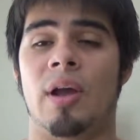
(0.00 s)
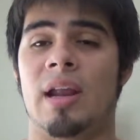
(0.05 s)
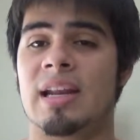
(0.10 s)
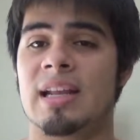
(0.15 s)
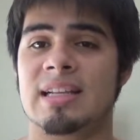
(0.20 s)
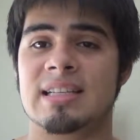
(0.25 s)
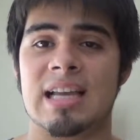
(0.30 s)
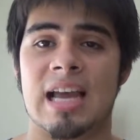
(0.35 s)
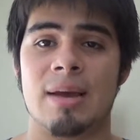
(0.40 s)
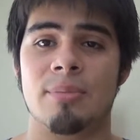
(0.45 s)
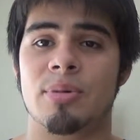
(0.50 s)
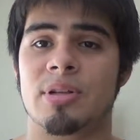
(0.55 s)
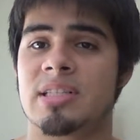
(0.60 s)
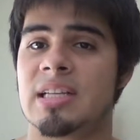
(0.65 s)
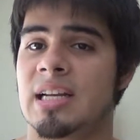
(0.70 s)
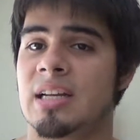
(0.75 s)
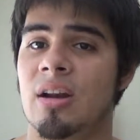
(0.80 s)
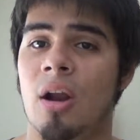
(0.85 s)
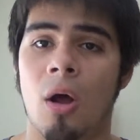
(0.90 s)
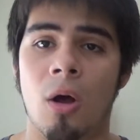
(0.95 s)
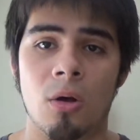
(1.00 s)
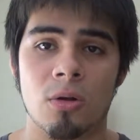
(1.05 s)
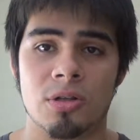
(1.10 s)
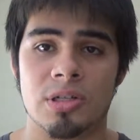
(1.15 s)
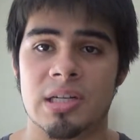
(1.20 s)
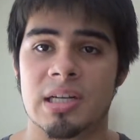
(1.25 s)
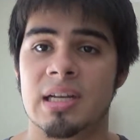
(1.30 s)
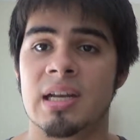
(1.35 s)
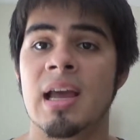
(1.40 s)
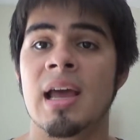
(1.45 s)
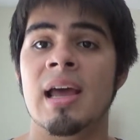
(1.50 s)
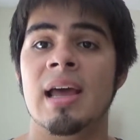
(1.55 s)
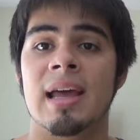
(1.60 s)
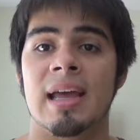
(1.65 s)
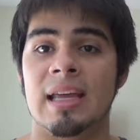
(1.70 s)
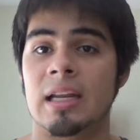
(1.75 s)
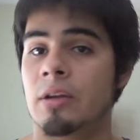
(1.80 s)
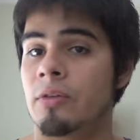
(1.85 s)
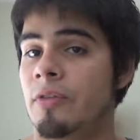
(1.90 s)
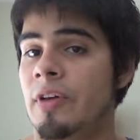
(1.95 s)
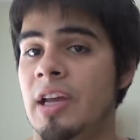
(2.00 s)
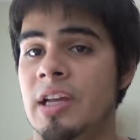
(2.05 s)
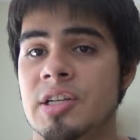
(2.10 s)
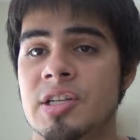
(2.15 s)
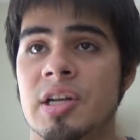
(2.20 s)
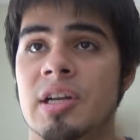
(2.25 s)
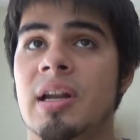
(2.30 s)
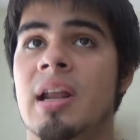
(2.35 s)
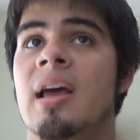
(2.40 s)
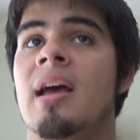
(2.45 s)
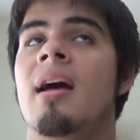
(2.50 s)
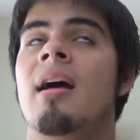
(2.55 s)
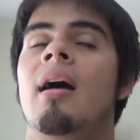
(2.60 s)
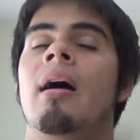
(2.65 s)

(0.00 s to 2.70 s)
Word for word: any type of technology innovation.